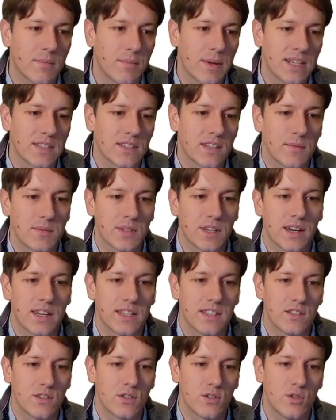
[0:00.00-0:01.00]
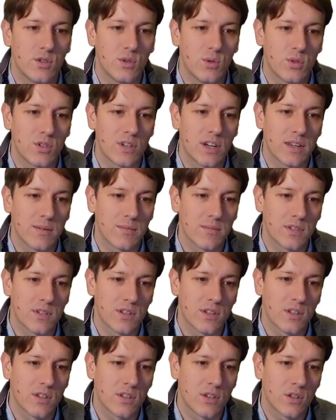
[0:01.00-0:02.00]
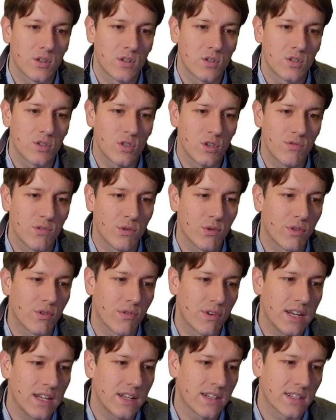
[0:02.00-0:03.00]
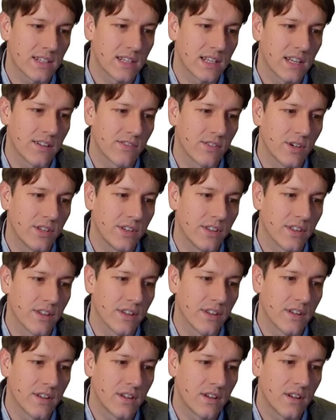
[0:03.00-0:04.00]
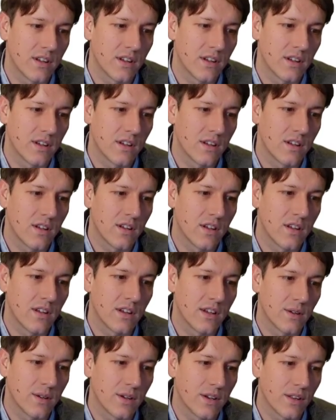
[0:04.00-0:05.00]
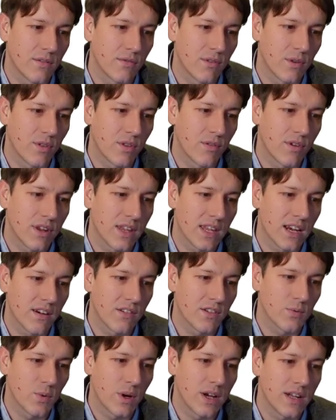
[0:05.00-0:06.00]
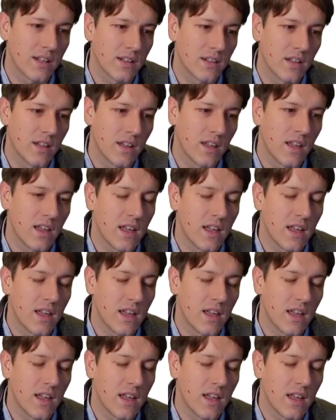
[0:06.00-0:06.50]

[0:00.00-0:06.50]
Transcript: base times height, is 2 times 2 root 3, because clearly I've got another root 3 here as well.